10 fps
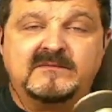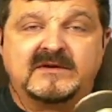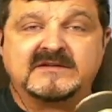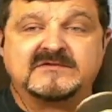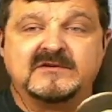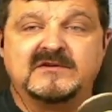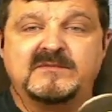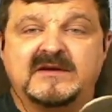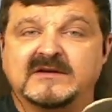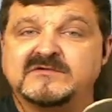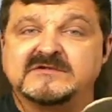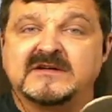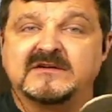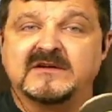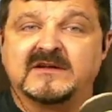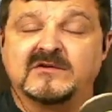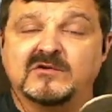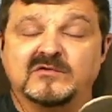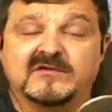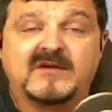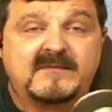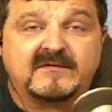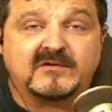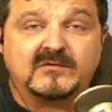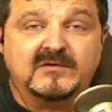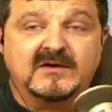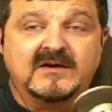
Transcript: but it's going to be interesting and new to some of you,